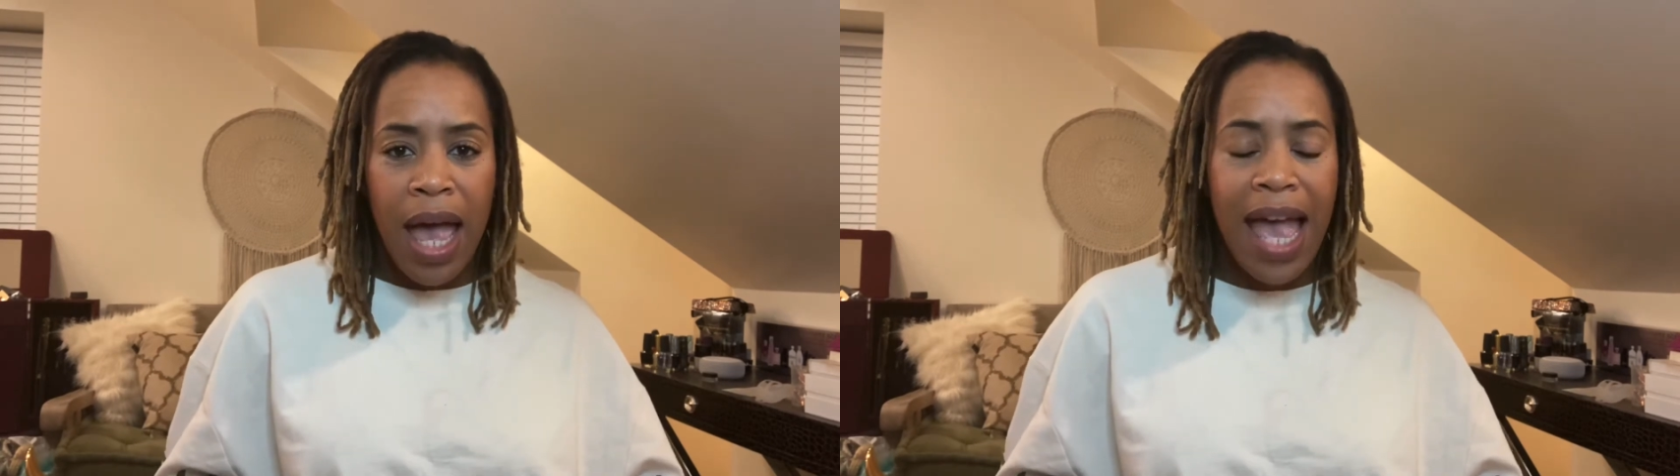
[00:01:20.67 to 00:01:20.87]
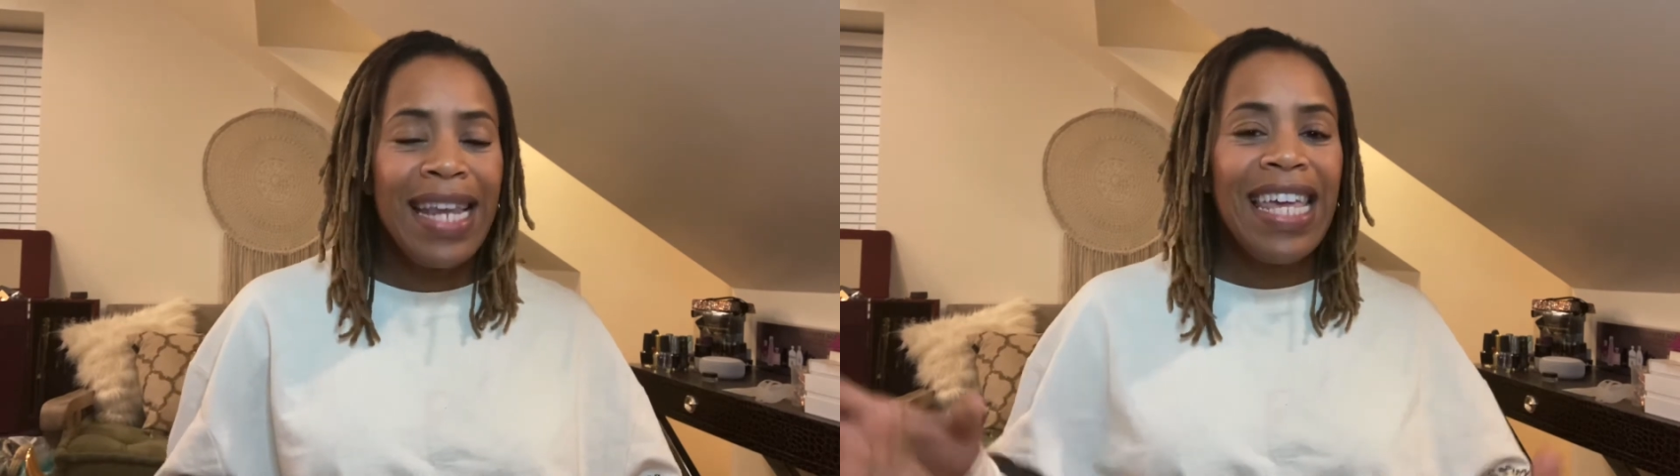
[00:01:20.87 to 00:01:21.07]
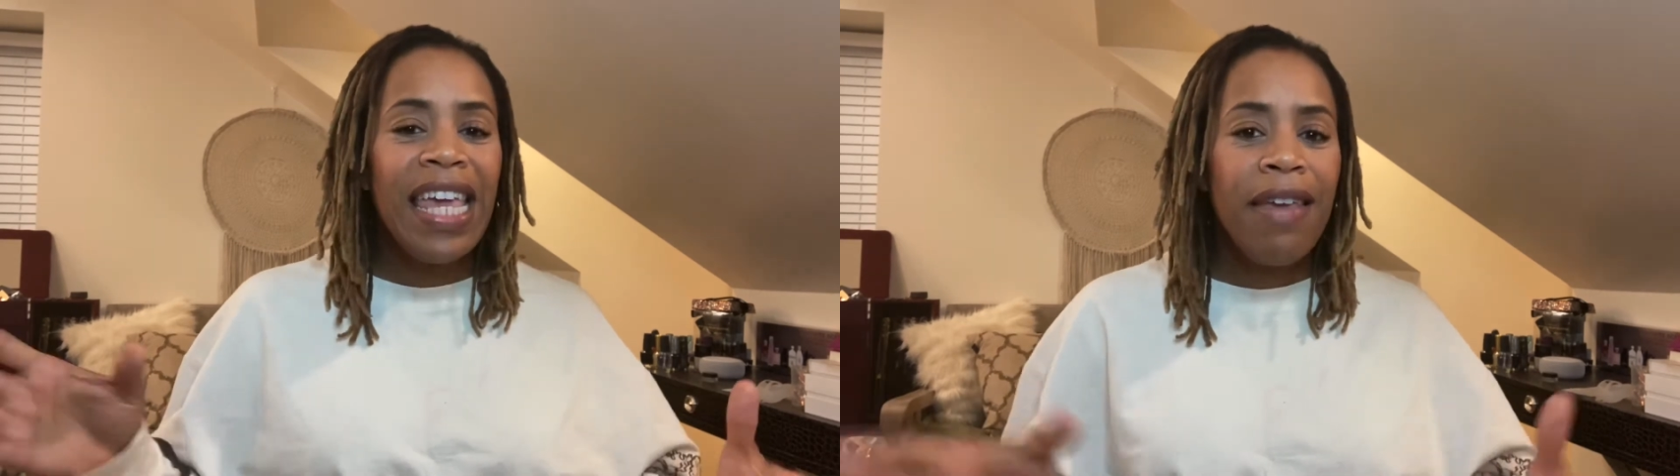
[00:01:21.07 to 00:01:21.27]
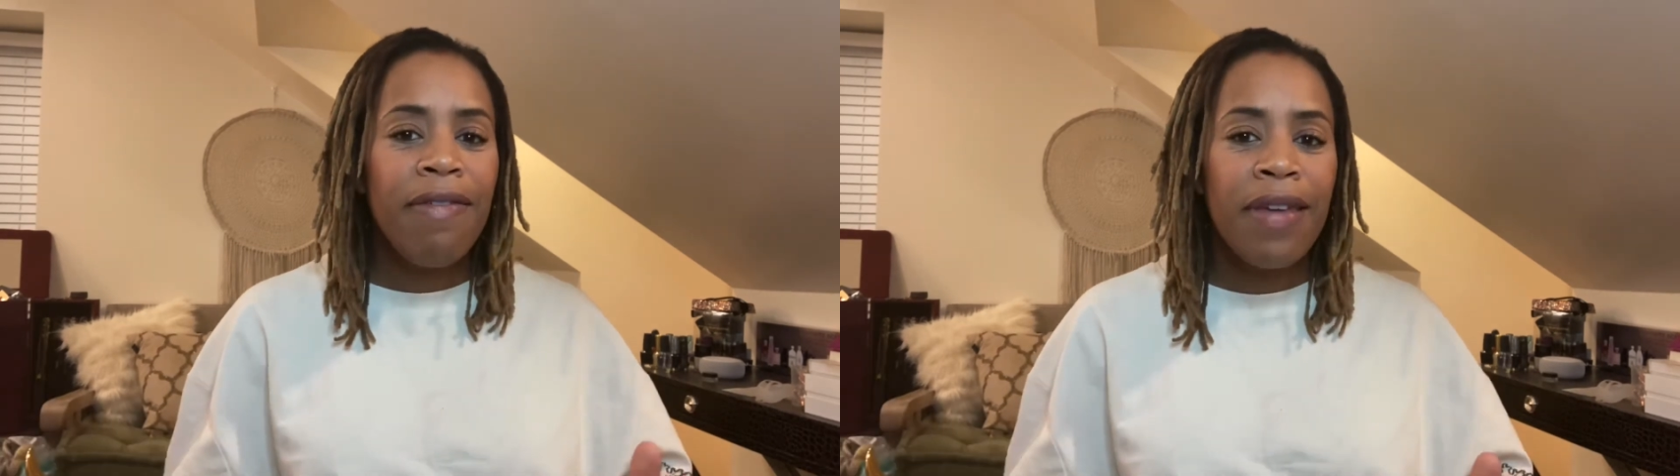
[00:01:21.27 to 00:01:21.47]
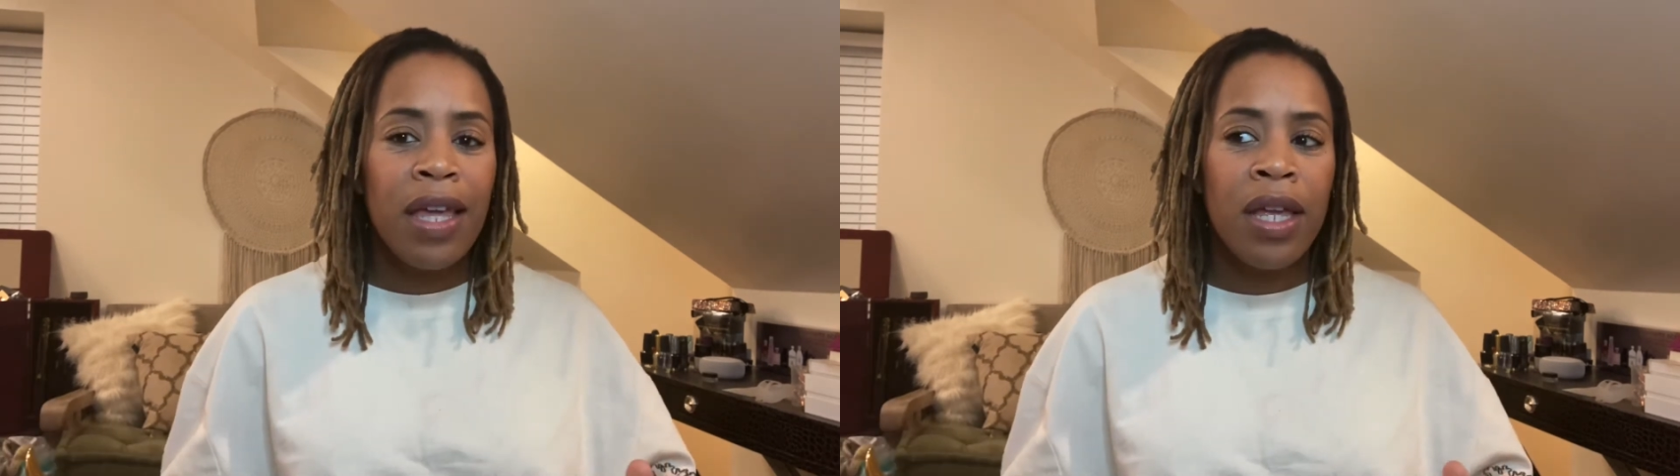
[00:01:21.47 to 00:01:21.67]
And
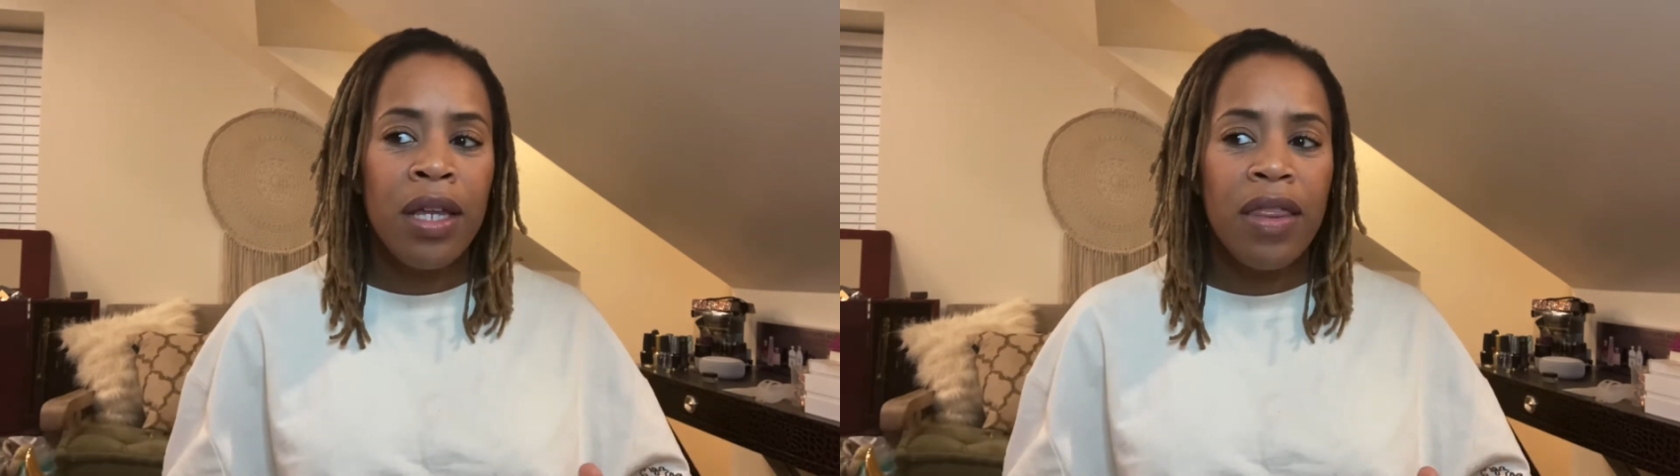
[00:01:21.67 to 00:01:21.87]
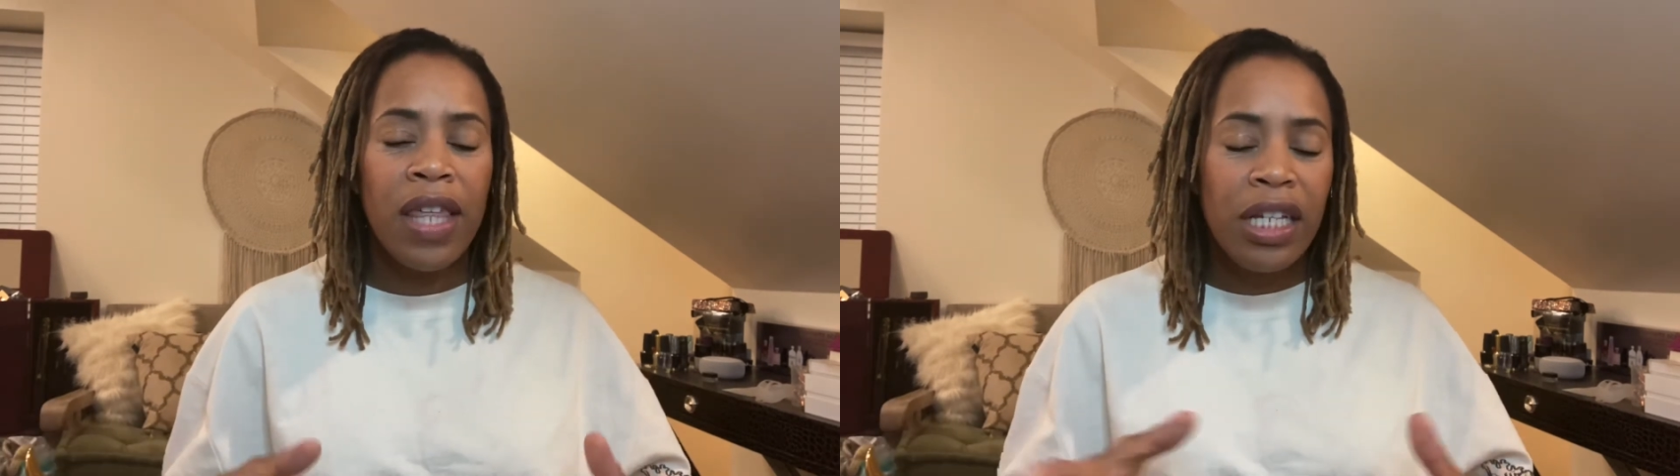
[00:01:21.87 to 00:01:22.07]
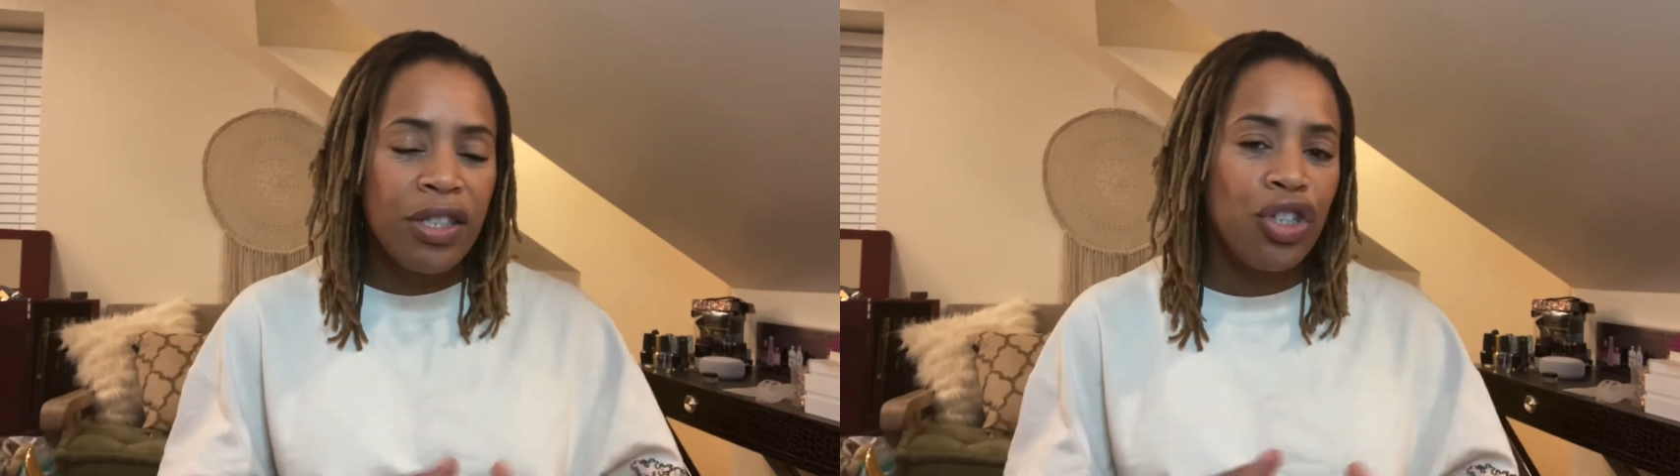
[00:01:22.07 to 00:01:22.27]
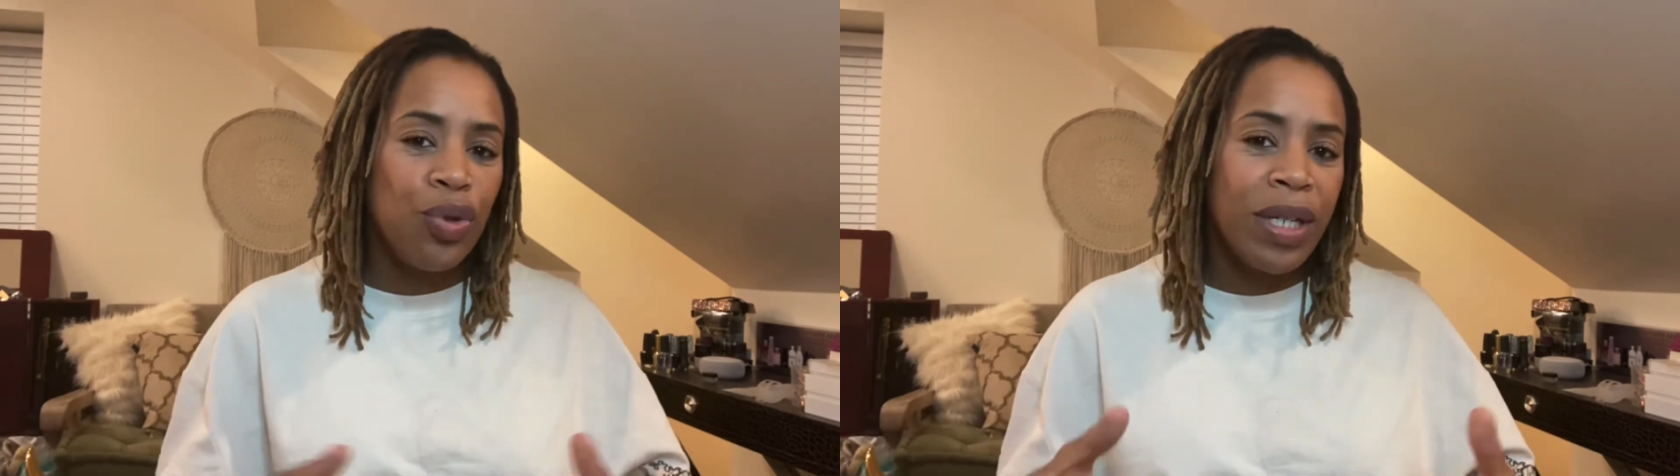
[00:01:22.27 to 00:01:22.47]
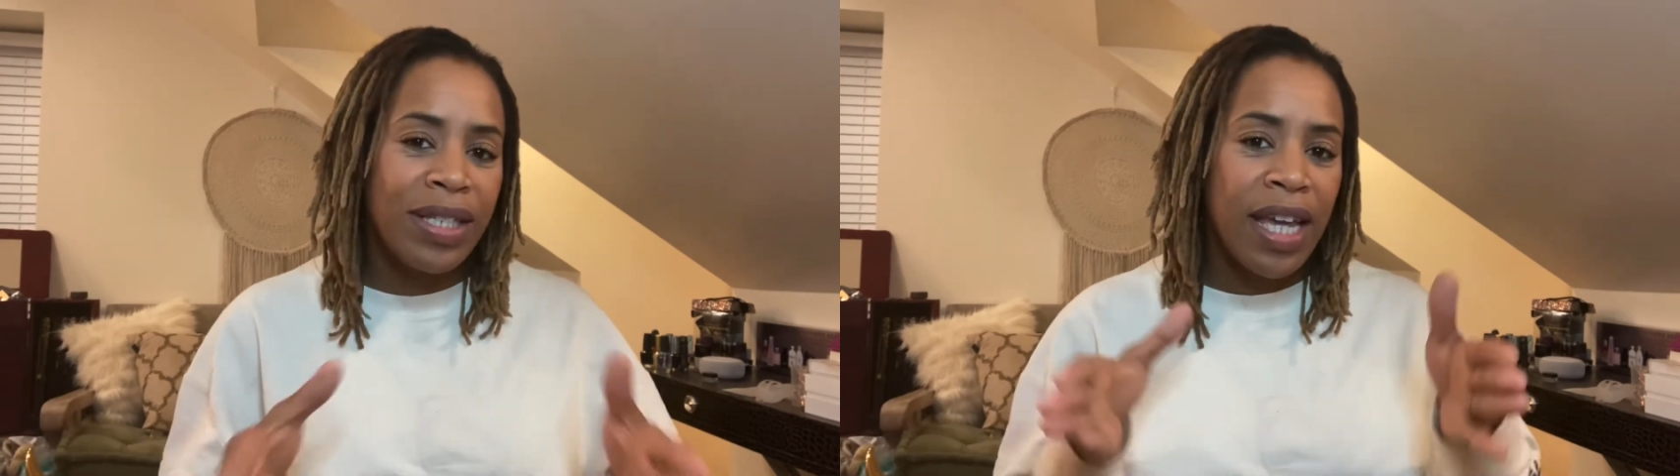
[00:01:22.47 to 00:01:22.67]
even things that you
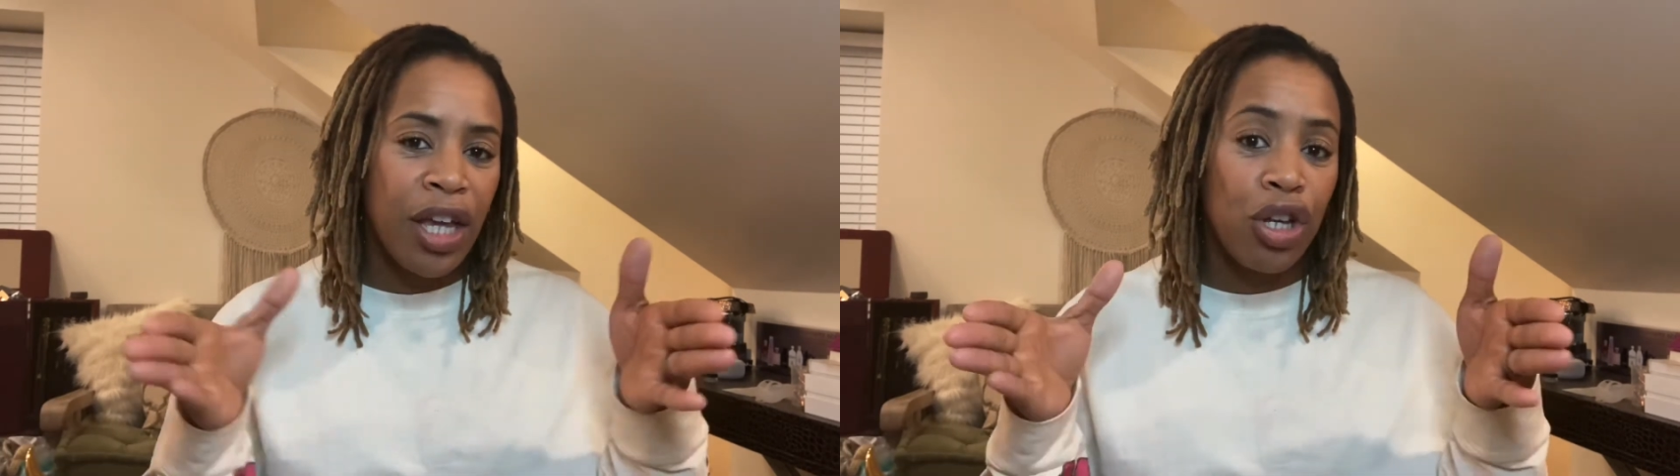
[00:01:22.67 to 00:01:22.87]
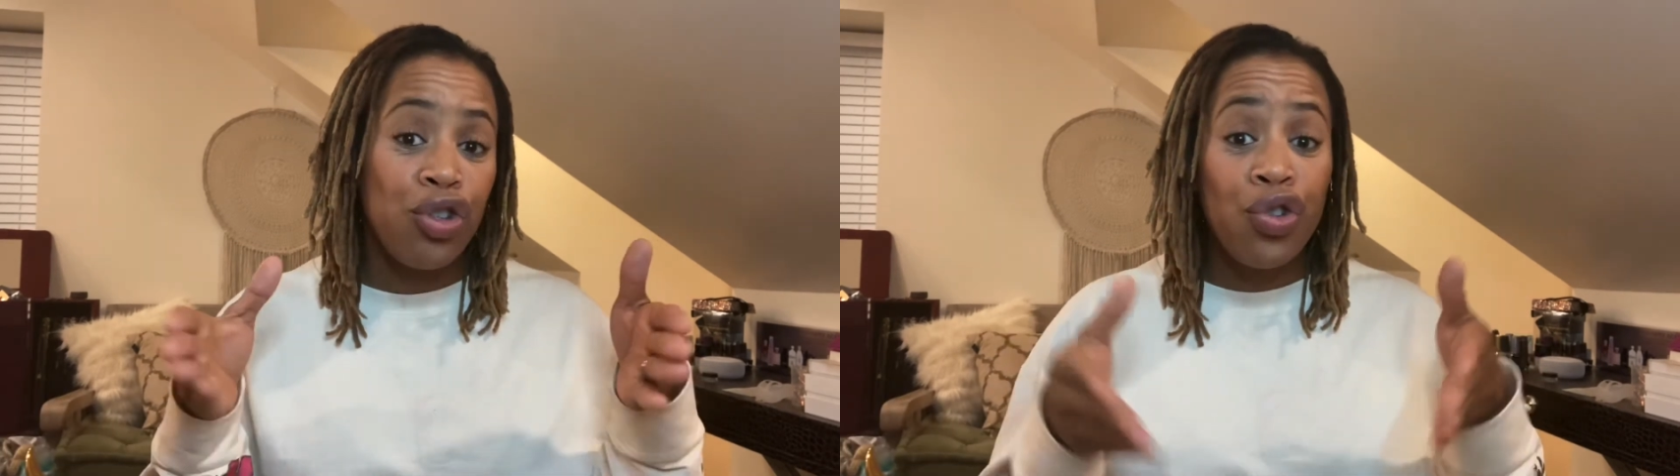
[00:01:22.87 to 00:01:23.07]
can take